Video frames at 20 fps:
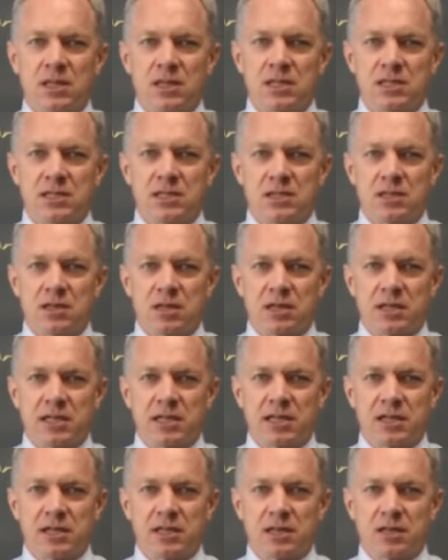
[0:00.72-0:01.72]
This is
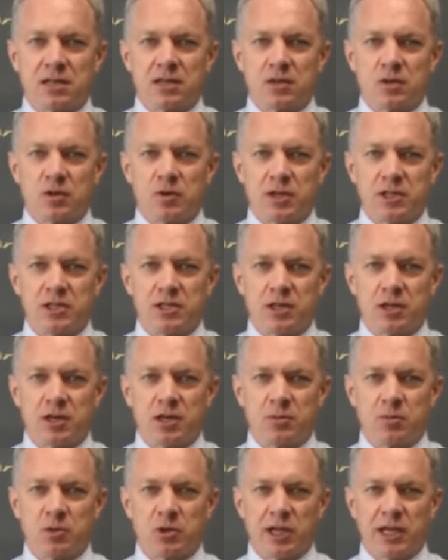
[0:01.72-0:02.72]
non-calculator question
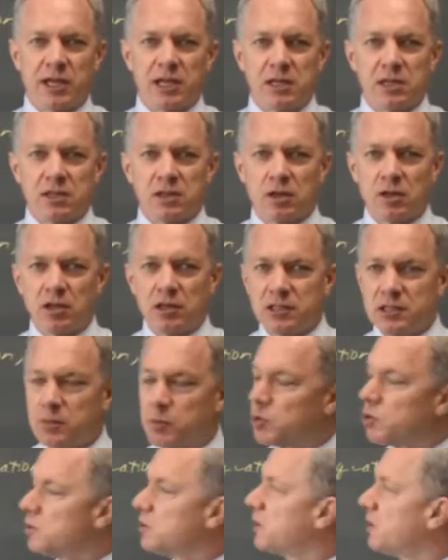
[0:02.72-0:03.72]
number eight. College
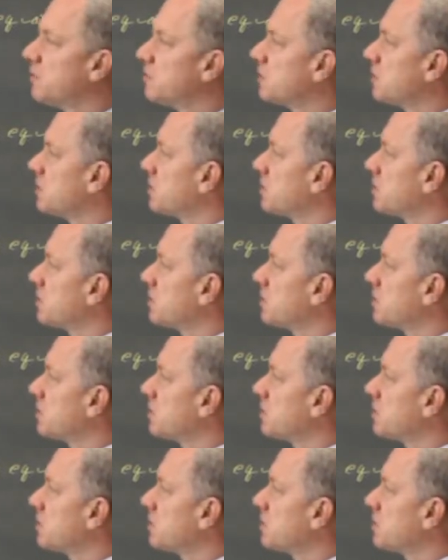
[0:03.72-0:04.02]
Board gives